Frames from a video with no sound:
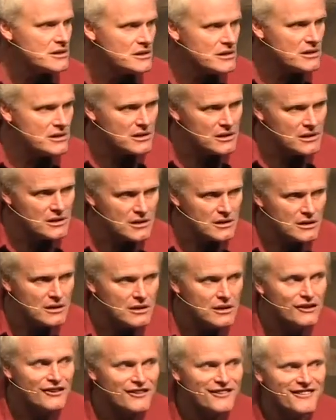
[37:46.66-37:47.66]

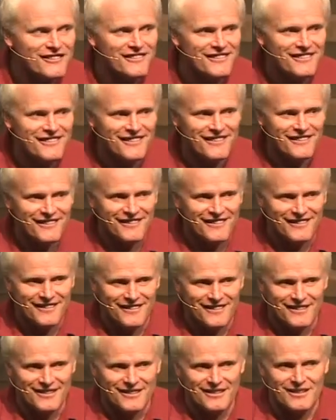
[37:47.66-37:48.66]

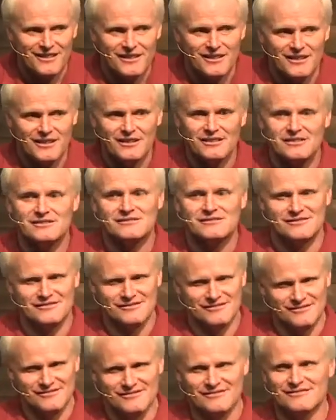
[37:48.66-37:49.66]

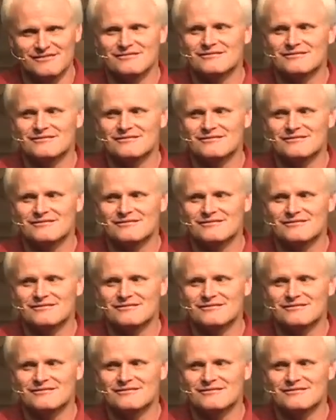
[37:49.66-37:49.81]
(silence)